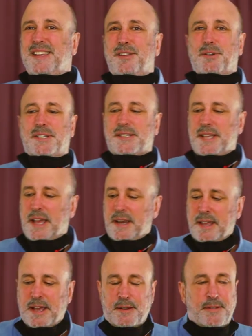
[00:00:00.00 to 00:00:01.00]
you are
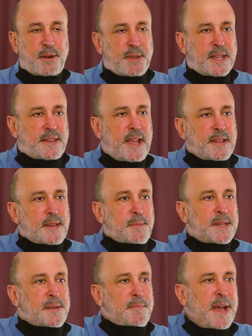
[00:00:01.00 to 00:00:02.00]
standing and throwing a
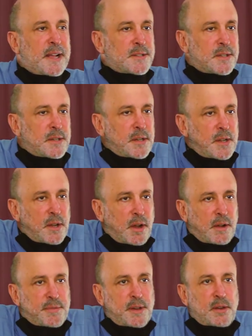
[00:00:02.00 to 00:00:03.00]
tantrum at the mountain
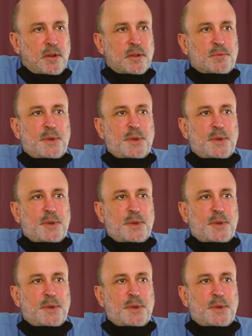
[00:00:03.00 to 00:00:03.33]
of the Lord,